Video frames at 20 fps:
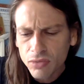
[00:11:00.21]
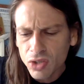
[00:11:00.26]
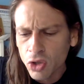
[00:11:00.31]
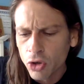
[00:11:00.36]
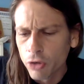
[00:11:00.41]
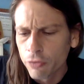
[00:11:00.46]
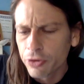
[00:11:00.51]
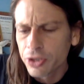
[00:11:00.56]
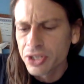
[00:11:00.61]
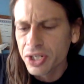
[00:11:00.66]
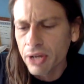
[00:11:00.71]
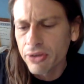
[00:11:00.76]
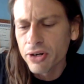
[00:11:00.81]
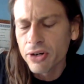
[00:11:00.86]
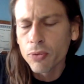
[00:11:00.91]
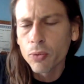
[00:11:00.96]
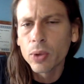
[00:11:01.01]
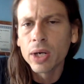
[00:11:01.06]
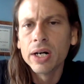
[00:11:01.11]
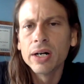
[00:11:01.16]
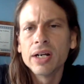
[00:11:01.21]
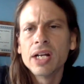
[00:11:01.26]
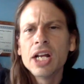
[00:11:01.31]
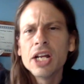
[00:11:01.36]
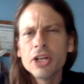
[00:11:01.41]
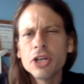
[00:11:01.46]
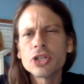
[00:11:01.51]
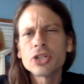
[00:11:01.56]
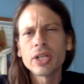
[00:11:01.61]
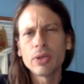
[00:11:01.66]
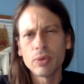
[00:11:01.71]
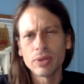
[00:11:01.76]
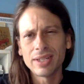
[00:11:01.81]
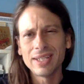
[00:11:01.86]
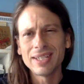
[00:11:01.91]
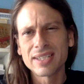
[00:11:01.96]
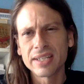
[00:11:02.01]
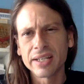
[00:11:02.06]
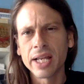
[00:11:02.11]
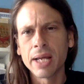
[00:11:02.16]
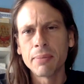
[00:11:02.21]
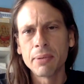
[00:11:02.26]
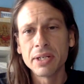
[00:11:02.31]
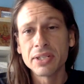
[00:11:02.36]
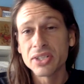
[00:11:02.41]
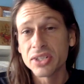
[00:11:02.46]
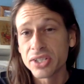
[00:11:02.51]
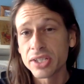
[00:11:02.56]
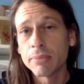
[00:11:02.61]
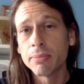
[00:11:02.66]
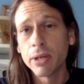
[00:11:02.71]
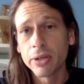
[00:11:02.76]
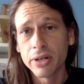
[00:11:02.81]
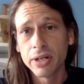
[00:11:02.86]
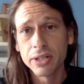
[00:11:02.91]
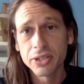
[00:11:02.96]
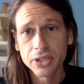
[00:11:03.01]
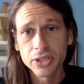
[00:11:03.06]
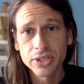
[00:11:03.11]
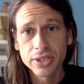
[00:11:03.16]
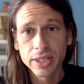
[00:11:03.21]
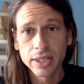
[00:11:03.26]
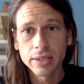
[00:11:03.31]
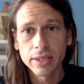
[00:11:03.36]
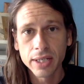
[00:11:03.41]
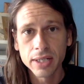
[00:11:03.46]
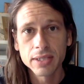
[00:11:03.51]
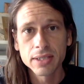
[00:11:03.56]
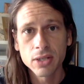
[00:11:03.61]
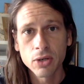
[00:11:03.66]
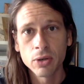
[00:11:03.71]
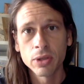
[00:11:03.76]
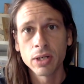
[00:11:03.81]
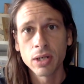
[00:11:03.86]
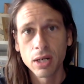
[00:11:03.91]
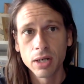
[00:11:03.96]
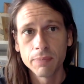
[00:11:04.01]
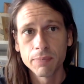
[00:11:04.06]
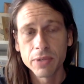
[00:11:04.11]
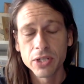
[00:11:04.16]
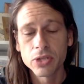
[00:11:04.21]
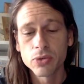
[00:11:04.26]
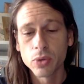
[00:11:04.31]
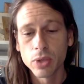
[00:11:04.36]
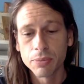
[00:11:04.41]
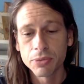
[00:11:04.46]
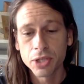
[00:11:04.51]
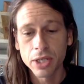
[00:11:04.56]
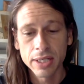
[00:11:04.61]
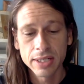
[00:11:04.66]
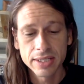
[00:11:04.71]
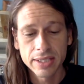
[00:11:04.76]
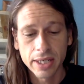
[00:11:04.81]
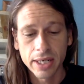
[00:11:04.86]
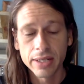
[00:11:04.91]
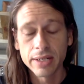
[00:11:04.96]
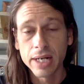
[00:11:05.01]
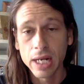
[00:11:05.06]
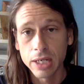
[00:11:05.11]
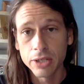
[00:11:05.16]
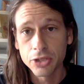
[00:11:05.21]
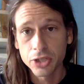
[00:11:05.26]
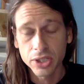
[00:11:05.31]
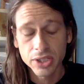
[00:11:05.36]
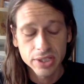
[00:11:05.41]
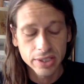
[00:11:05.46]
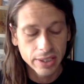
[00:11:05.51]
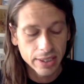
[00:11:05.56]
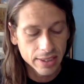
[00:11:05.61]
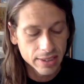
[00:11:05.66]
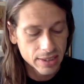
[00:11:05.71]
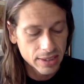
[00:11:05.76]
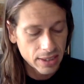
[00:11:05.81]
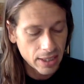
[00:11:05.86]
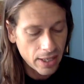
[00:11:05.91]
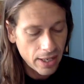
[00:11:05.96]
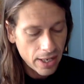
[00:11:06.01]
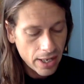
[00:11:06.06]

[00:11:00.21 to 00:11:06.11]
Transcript: or if there's other weird, usually with celebrities, there's some other interesting things going on, is what I'm trying to say, not just this.